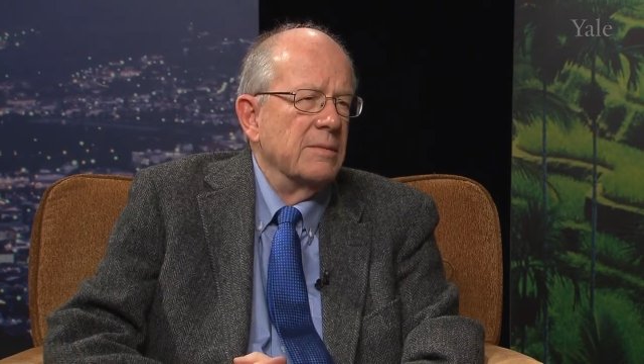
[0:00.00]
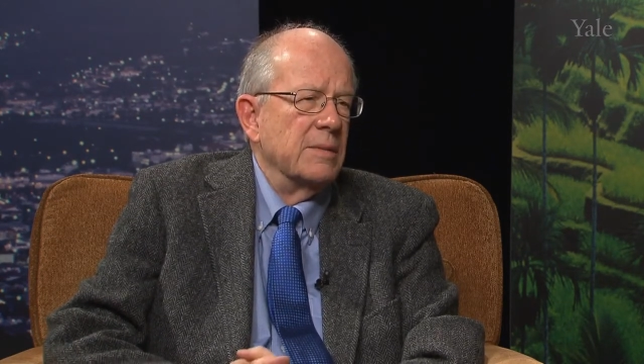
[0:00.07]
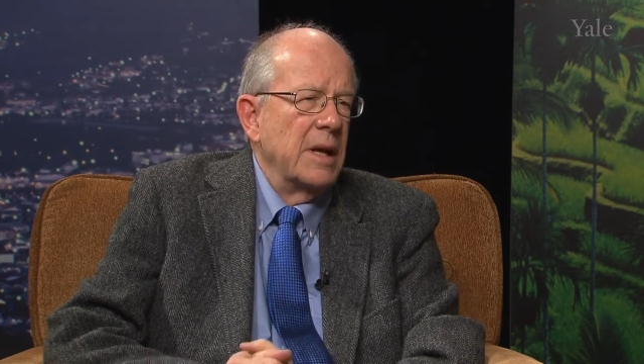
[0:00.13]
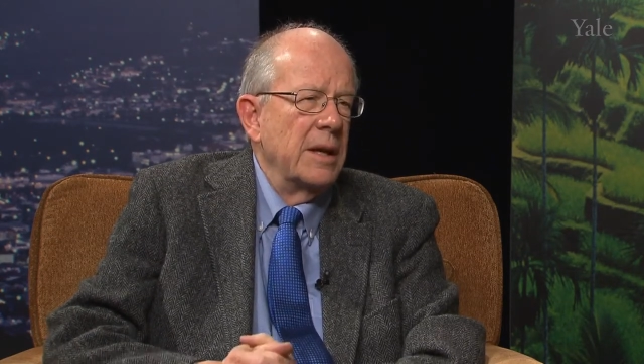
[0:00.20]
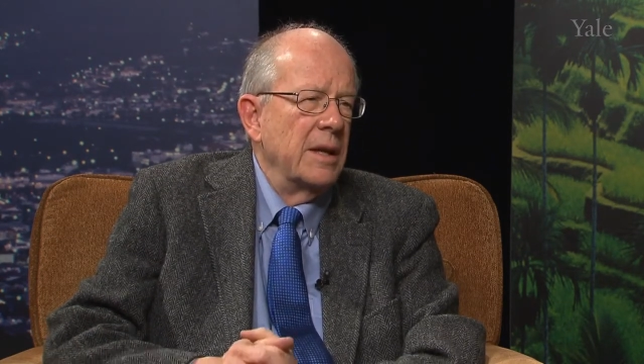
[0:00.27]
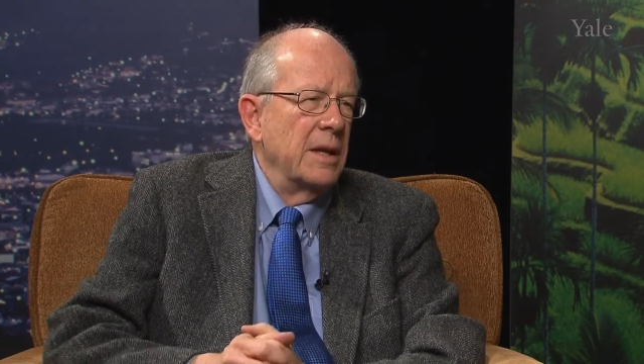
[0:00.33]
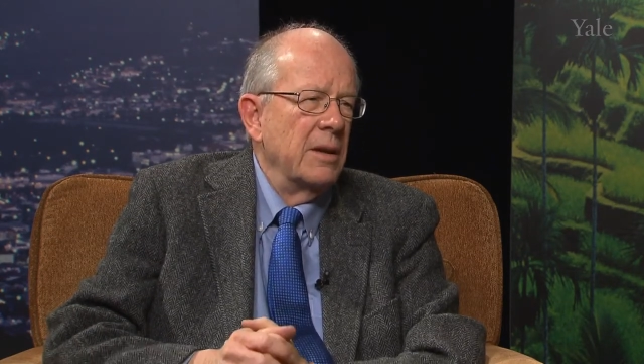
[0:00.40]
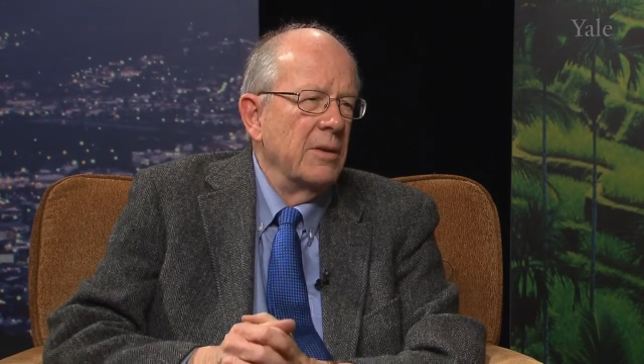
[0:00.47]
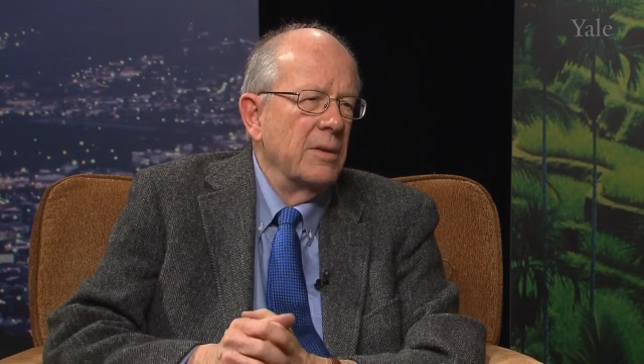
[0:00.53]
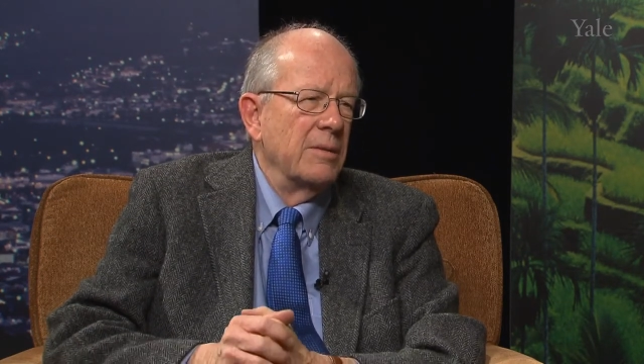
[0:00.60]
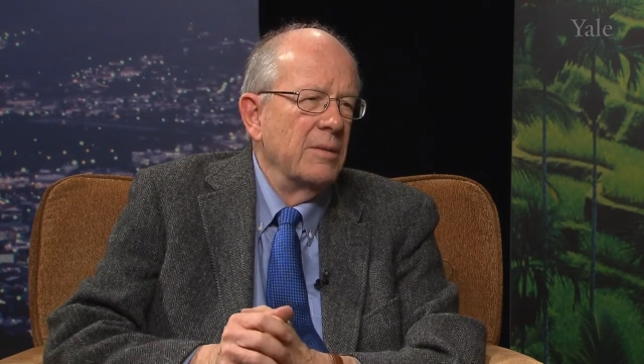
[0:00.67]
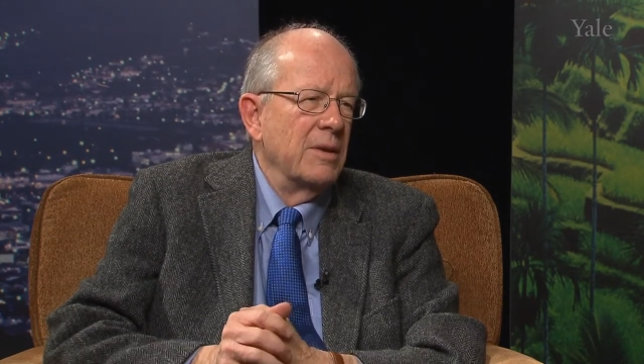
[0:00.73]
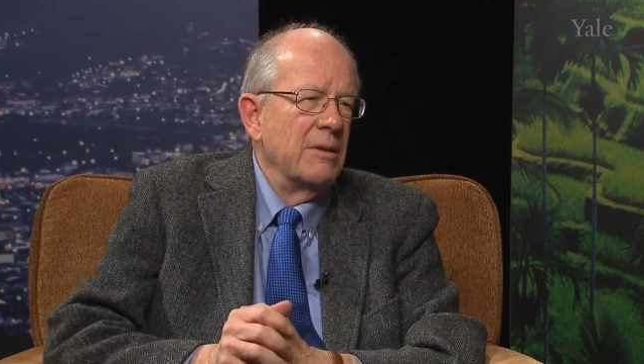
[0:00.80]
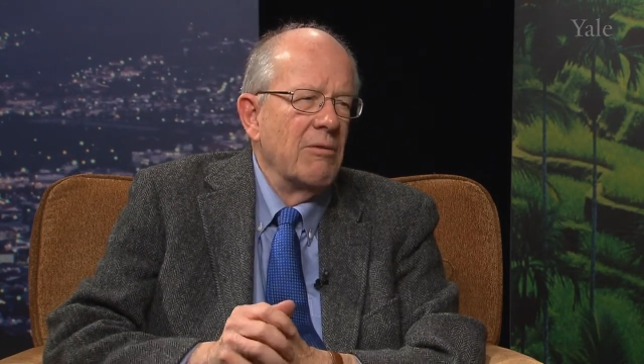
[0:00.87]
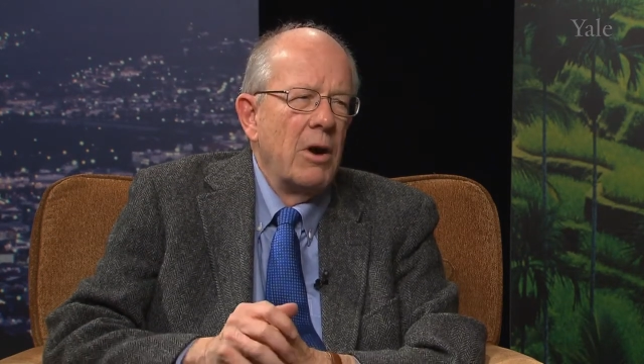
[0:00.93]
And there
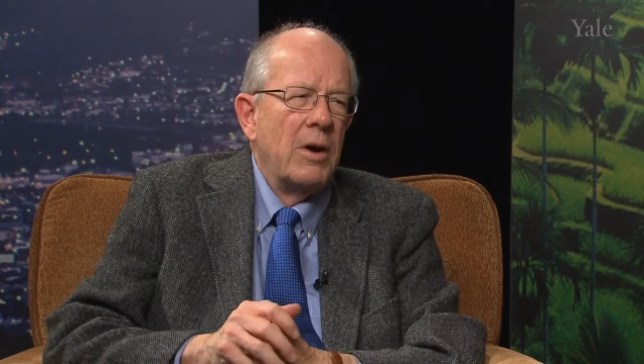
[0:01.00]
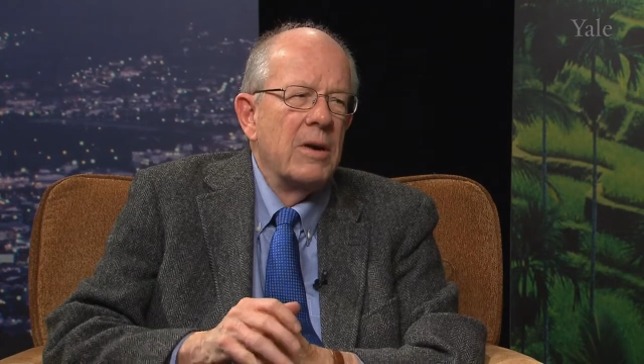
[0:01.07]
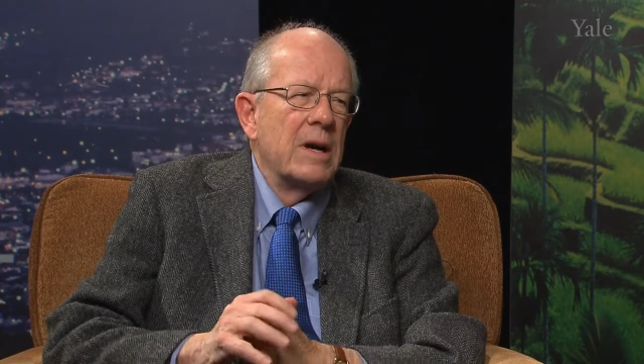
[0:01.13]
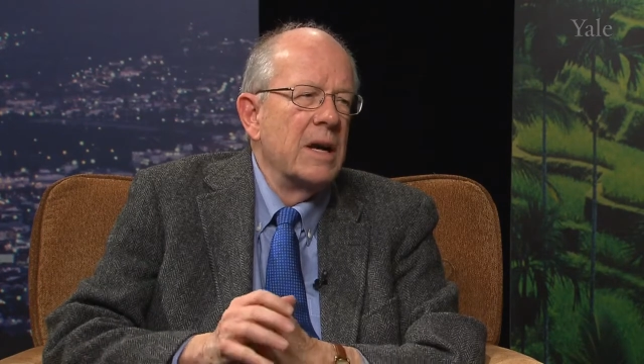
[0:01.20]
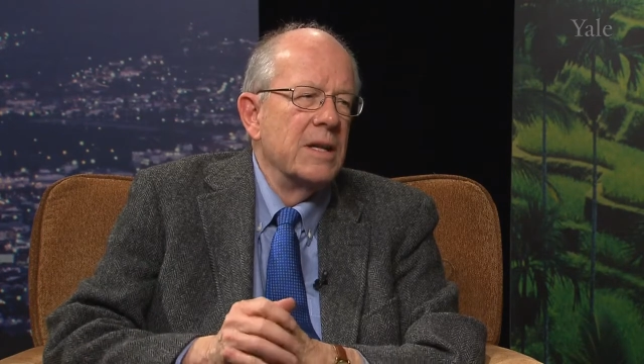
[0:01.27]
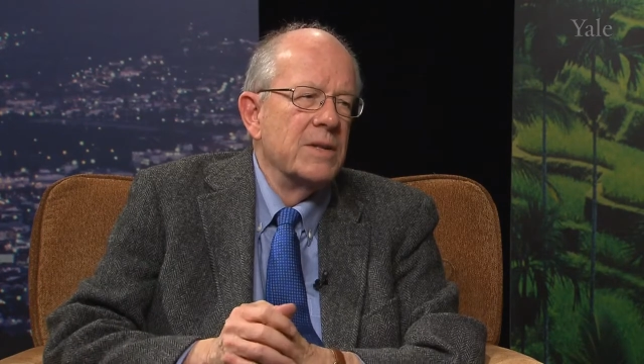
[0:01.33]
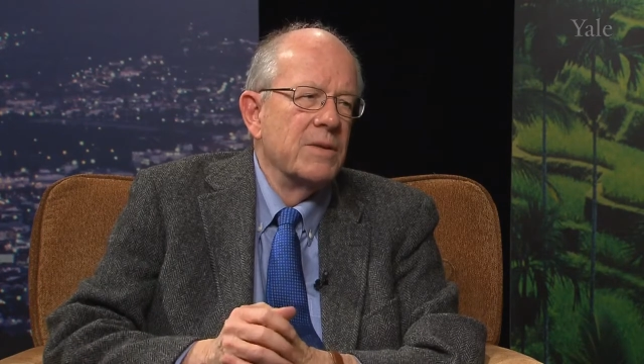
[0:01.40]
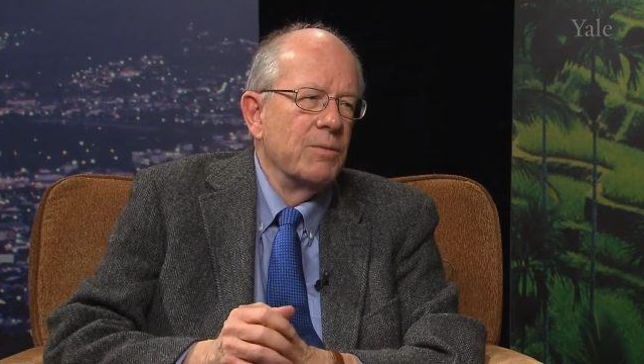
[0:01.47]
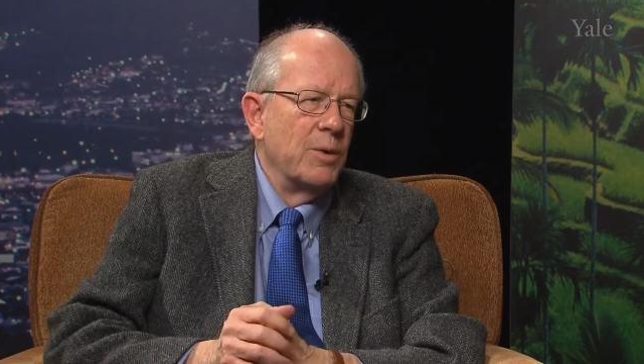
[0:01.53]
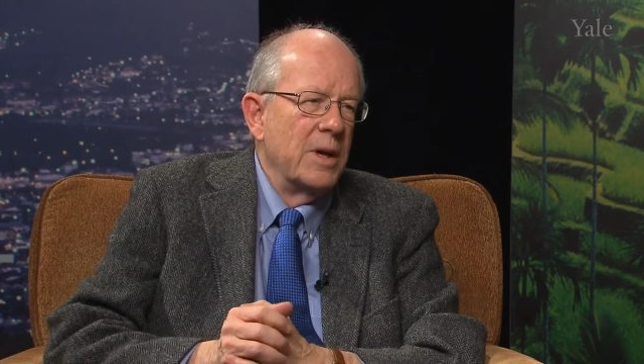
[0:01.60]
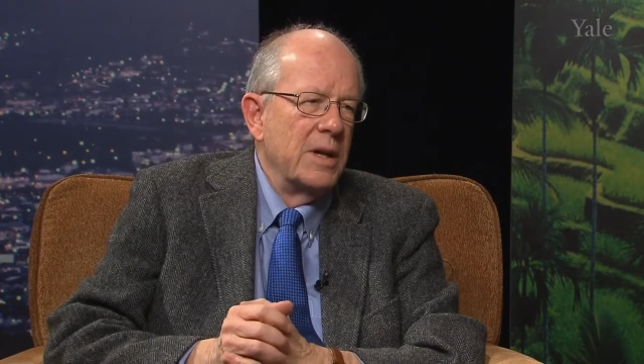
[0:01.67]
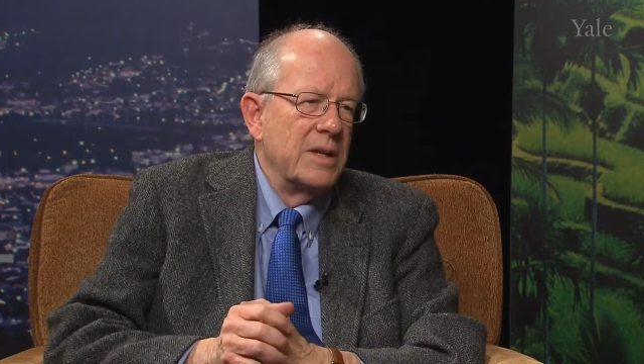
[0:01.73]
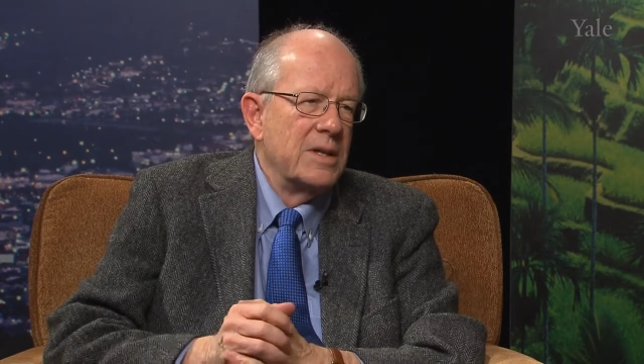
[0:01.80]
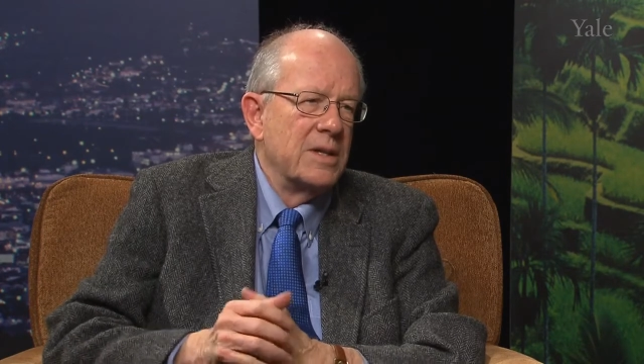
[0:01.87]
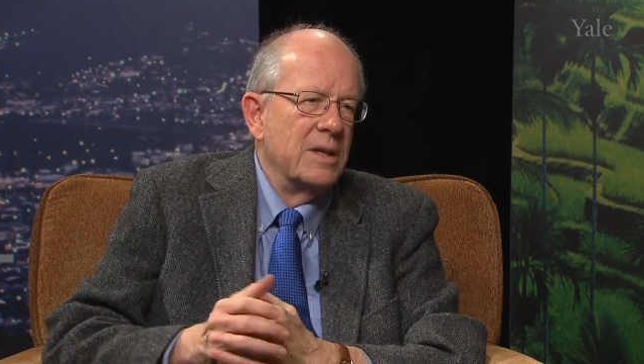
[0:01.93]
are all kinds of
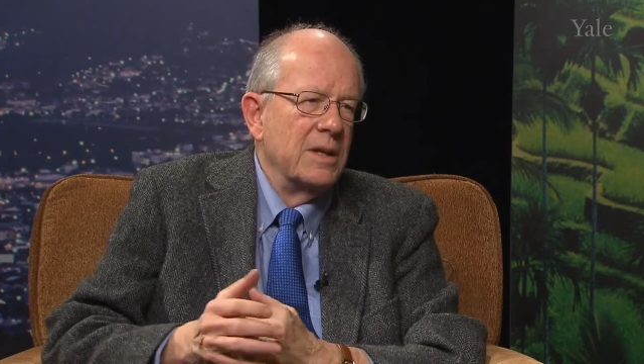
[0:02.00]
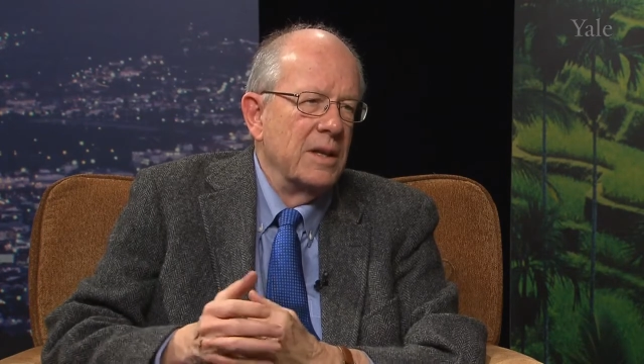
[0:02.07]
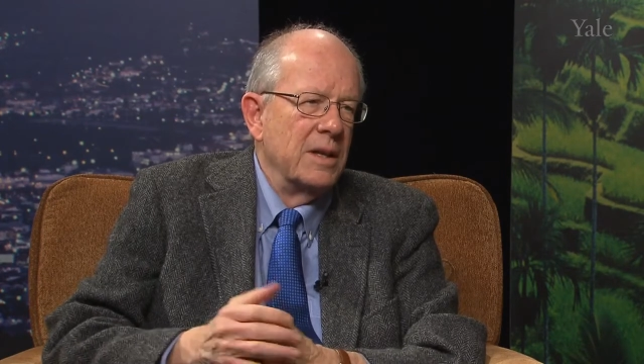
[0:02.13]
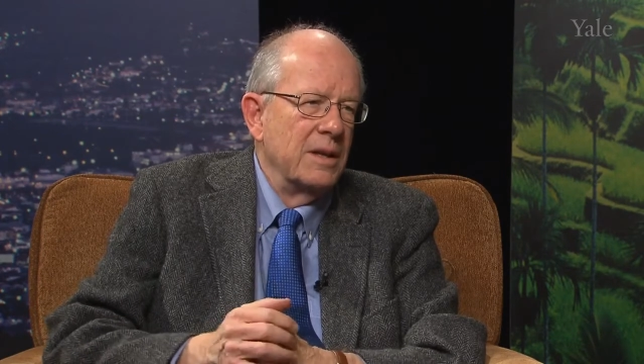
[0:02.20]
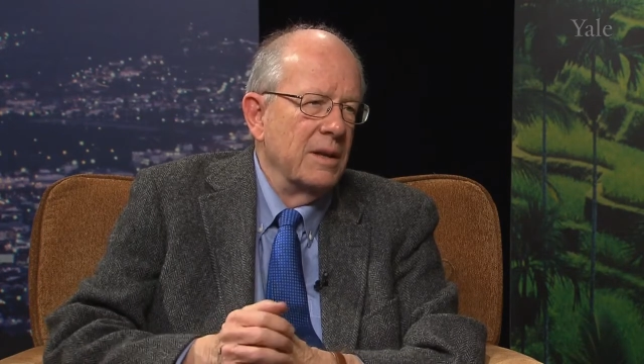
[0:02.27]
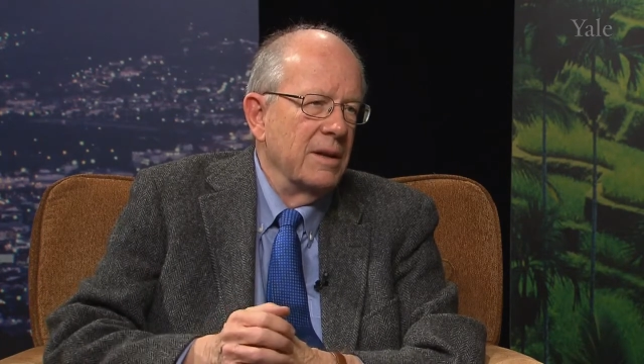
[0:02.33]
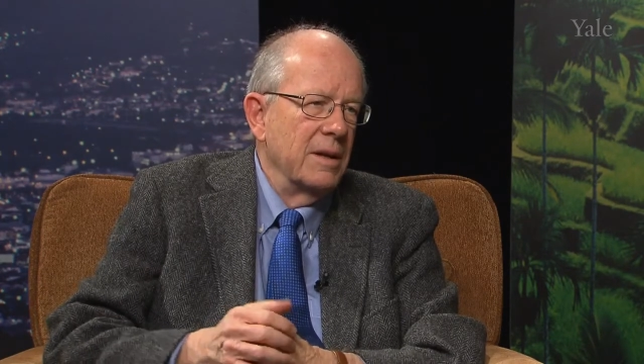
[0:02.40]
ways the